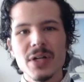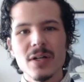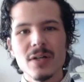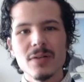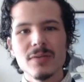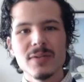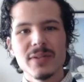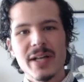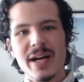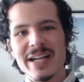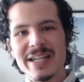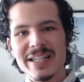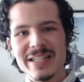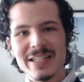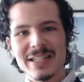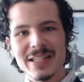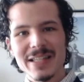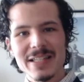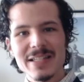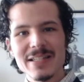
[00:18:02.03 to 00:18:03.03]
of
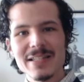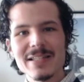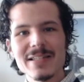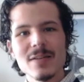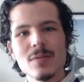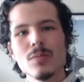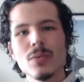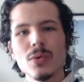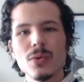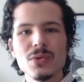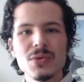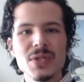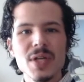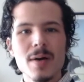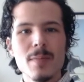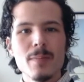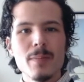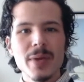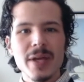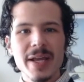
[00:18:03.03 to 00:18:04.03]
lining these symbols
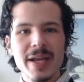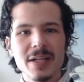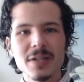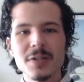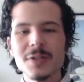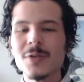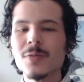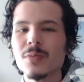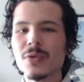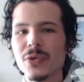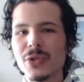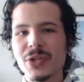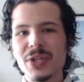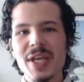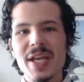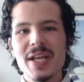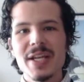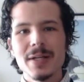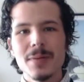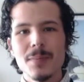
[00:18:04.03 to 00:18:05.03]
up and
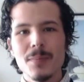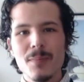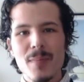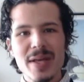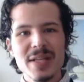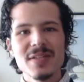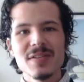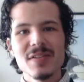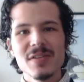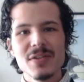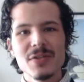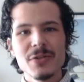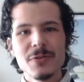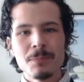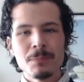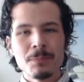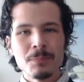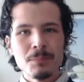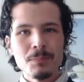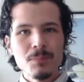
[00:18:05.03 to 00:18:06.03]
communicating a message
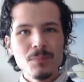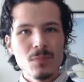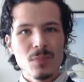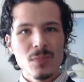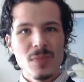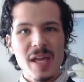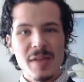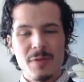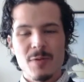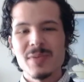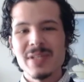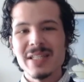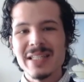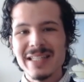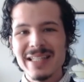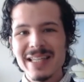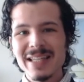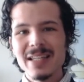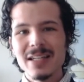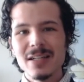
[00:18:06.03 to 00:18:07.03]
at the
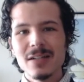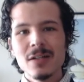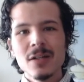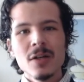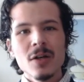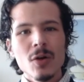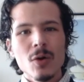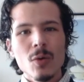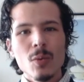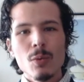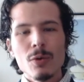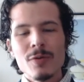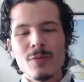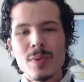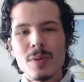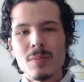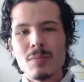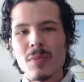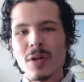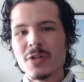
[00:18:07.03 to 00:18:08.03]
beginning would have
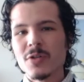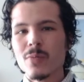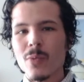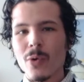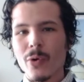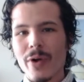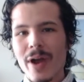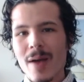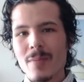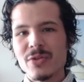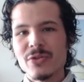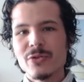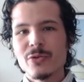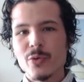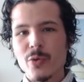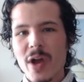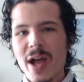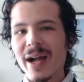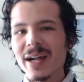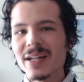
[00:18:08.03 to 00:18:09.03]
been much more
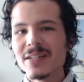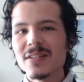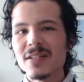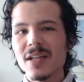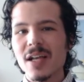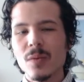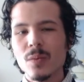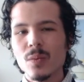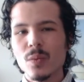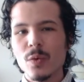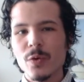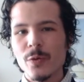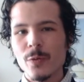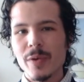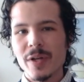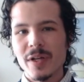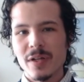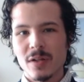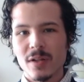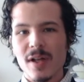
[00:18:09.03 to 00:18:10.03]
abstract and would have
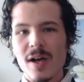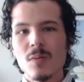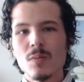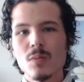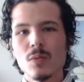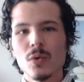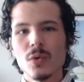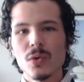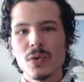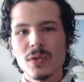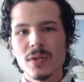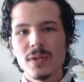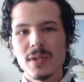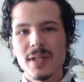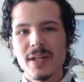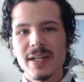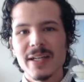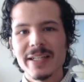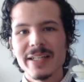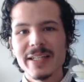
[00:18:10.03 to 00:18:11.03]
been a lot more
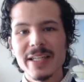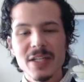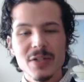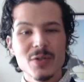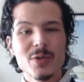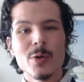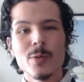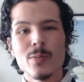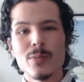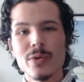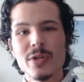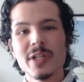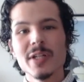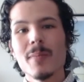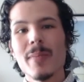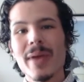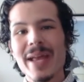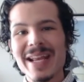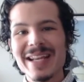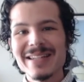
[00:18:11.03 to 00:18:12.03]
like interpreting a
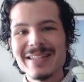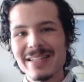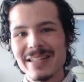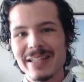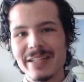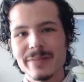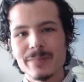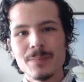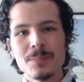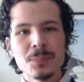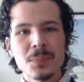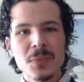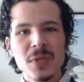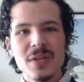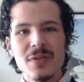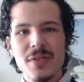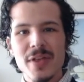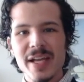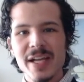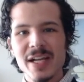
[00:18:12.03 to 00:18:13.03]
painting
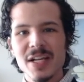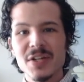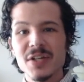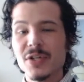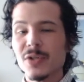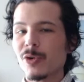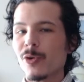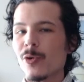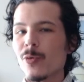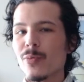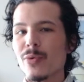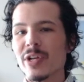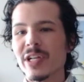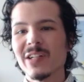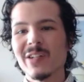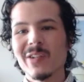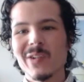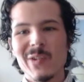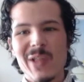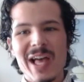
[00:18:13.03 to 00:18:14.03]
than interpreting
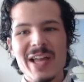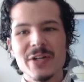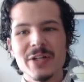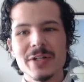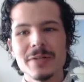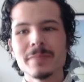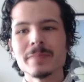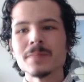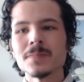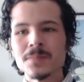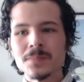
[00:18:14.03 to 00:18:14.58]
a letter.